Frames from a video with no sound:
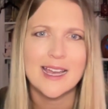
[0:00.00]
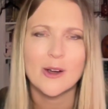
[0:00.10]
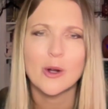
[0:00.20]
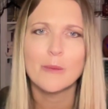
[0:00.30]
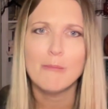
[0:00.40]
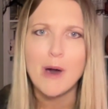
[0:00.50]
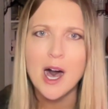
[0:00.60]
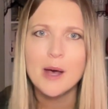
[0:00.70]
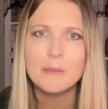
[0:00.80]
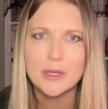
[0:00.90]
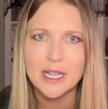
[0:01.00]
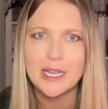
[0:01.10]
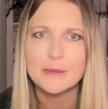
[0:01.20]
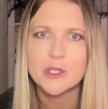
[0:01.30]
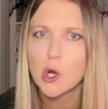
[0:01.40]
that her mom
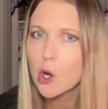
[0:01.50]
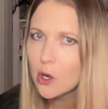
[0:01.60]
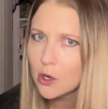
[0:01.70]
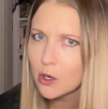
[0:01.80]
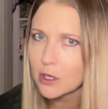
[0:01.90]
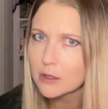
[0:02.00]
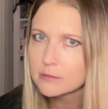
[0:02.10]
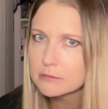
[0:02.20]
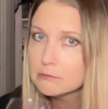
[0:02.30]
blames her?